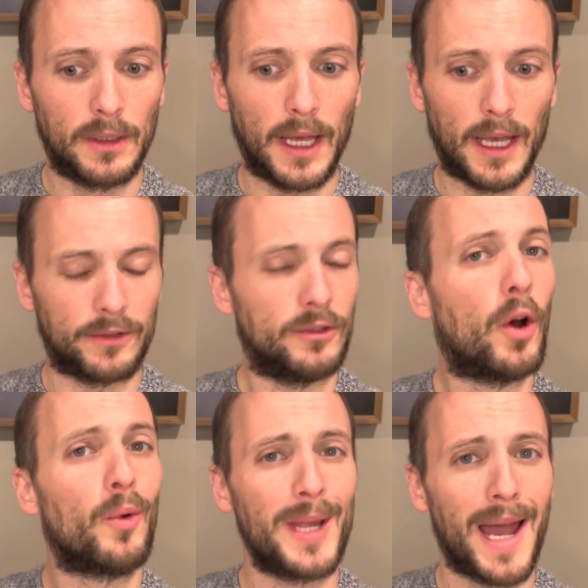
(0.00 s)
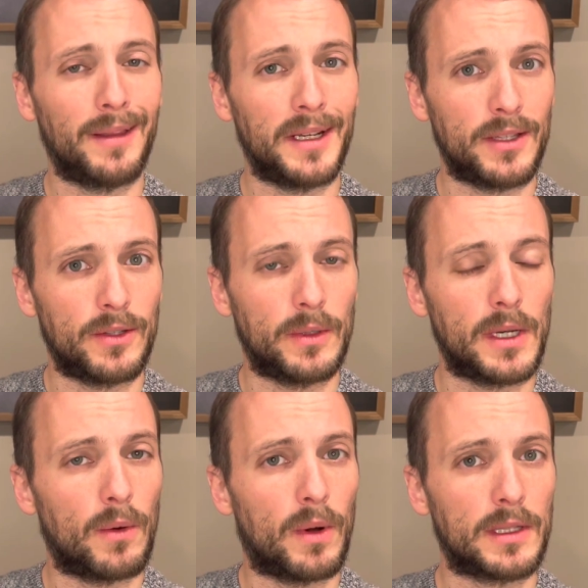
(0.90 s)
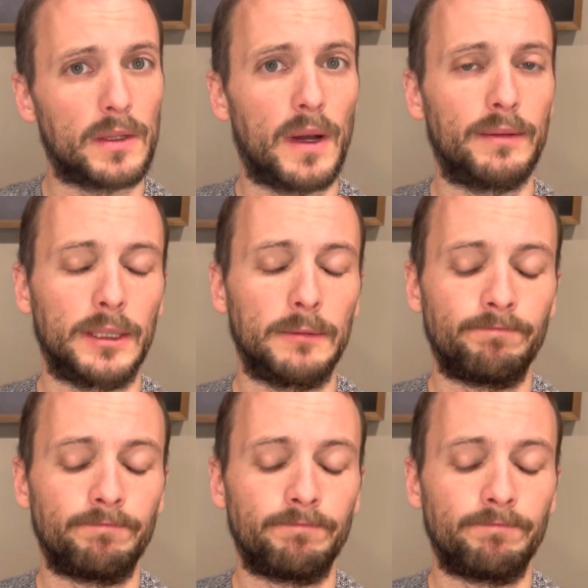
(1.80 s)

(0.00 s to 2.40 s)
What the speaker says: Has no reality to it whatsoever.